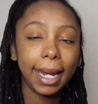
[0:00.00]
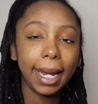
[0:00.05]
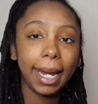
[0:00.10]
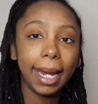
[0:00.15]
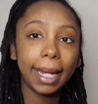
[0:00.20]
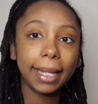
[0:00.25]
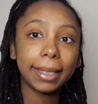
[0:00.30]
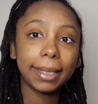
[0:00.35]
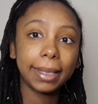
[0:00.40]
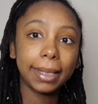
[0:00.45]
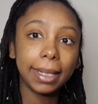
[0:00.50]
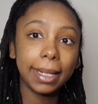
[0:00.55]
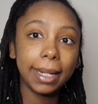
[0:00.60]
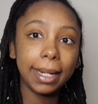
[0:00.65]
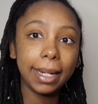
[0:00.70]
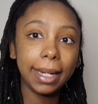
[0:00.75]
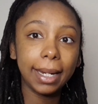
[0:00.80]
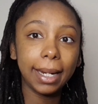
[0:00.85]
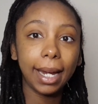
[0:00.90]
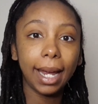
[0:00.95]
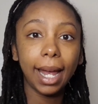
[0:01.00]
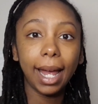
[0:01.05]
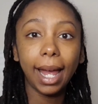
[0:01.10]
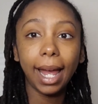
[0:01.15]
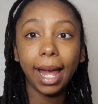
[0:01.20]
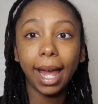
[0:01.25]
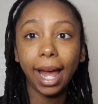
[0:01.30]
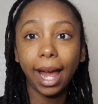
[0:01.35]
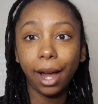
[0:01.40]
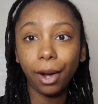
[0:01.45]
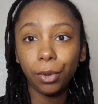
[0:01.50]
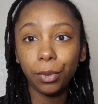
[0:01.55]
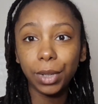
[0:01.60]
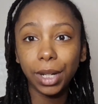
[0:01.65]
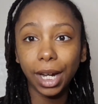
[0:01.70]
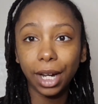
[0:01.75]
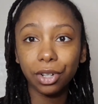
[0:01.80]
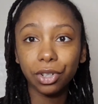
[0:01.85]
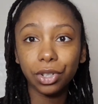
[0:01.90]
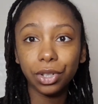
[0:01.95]
and see how we
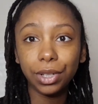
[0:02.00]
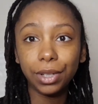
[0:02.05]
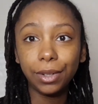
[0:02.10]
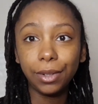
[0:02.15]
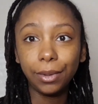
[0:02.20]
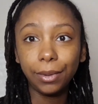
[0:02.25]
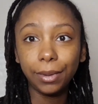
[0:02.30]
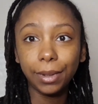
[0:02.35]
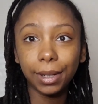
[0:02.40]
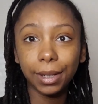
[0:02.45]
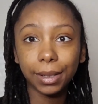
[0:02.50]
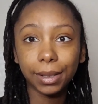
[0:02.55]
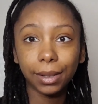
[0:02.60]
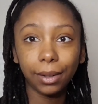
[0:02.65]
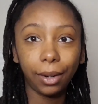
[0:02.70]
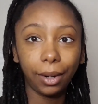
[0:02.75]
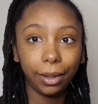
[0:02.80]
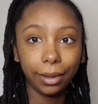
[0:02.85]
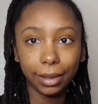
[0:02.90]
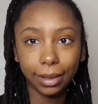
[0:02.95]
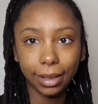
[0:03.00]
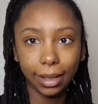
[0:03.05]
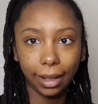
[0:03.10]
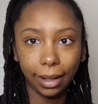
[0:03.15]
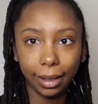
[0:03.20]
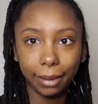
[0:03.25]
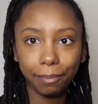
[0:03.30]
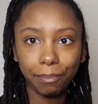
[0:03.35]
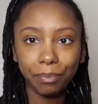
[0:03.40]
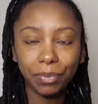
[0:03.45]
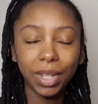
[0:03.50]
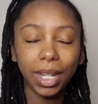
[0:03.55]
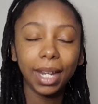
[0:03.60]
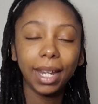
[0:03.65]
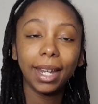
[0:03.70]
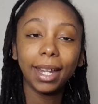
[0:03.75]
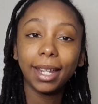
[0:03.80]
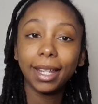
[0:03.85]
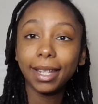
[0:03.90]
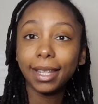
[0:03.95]
actually do this all the time,
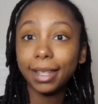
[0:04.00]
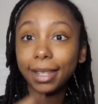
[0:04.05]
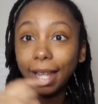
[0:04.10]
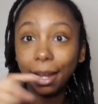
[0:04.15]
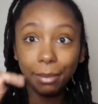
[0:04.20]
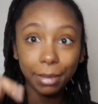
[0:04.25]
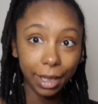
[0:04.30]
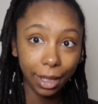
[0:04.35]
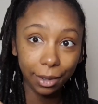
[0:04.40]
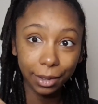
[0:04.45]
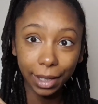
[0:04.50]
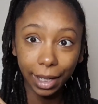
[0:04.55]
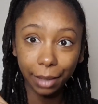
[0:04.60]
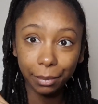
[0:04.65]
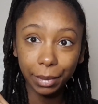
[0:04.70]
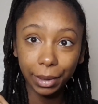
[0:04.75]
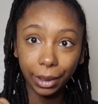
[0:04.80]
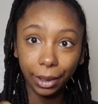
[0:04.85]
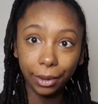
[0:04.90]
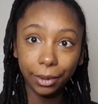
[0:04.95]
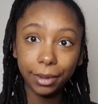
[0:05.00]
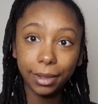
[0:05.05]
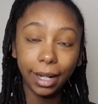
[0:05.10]
let me know down below.